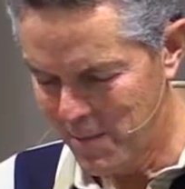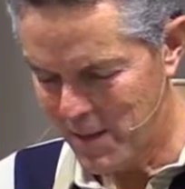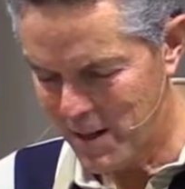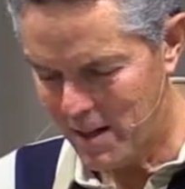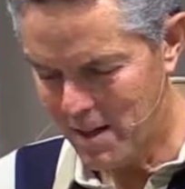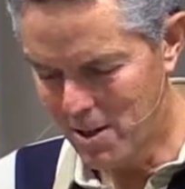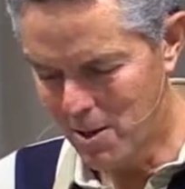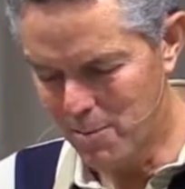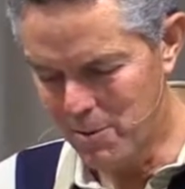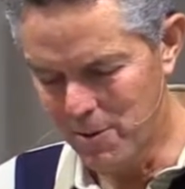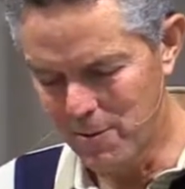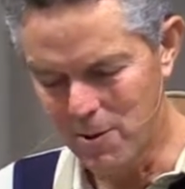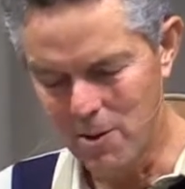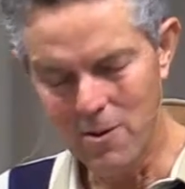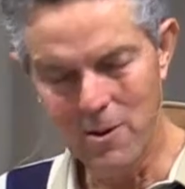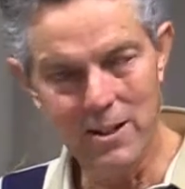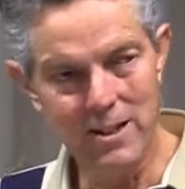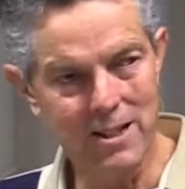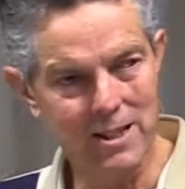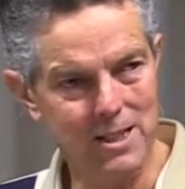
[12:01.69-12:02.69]
I hope you've
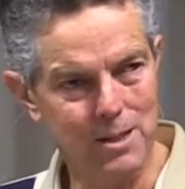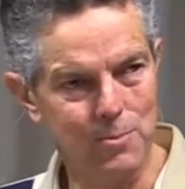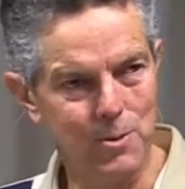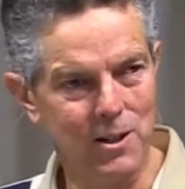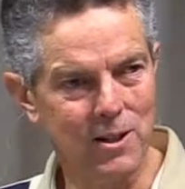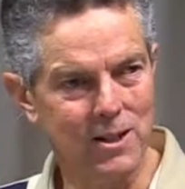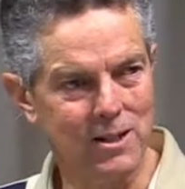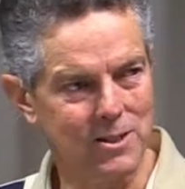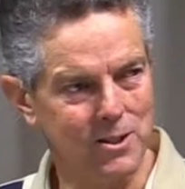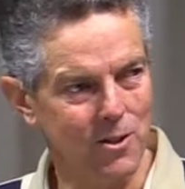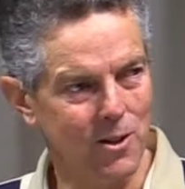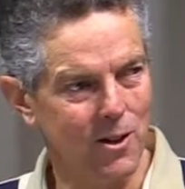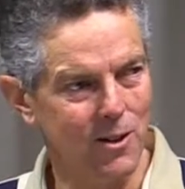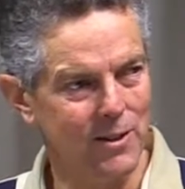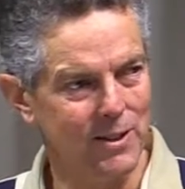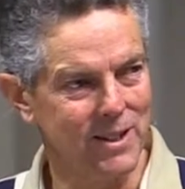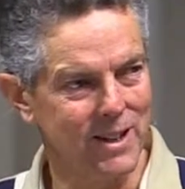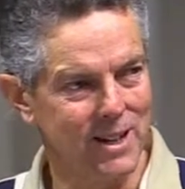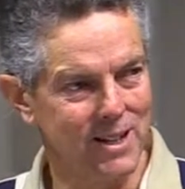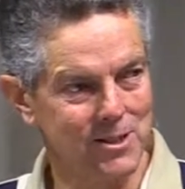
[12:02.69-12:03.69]
already experienced all
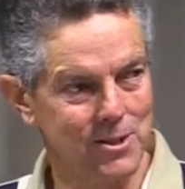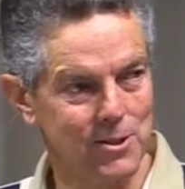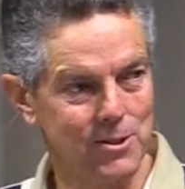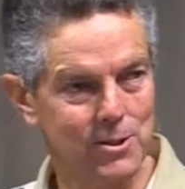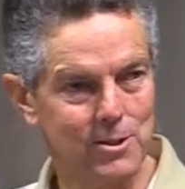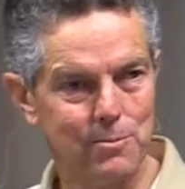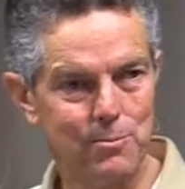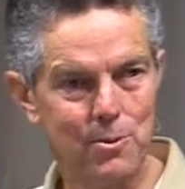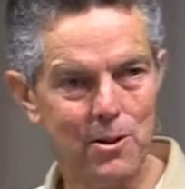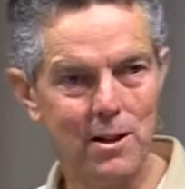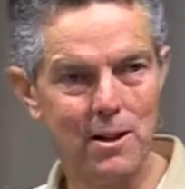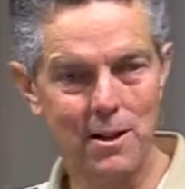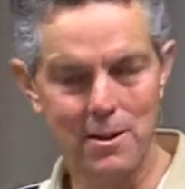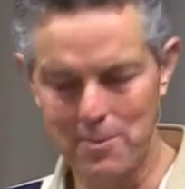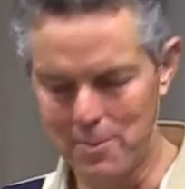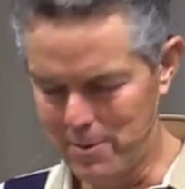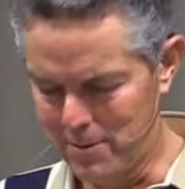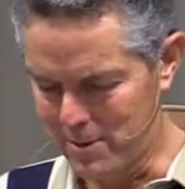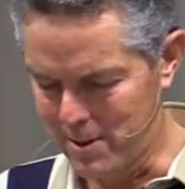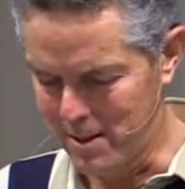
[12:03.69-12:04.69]
the answers to prayer
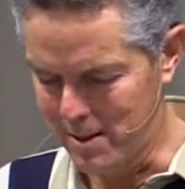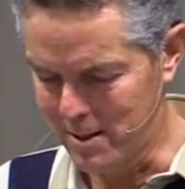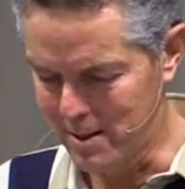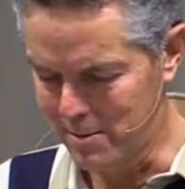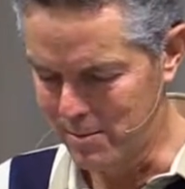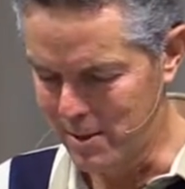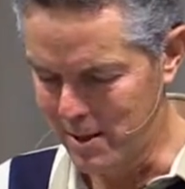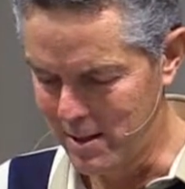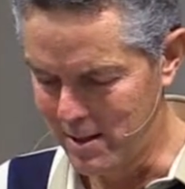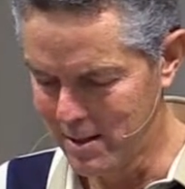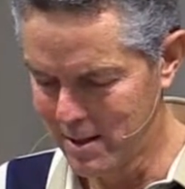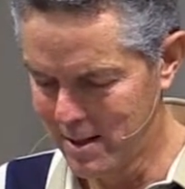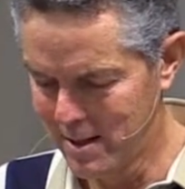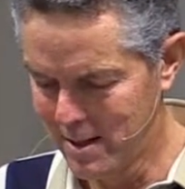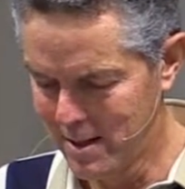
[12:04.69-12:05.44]
we've talked about.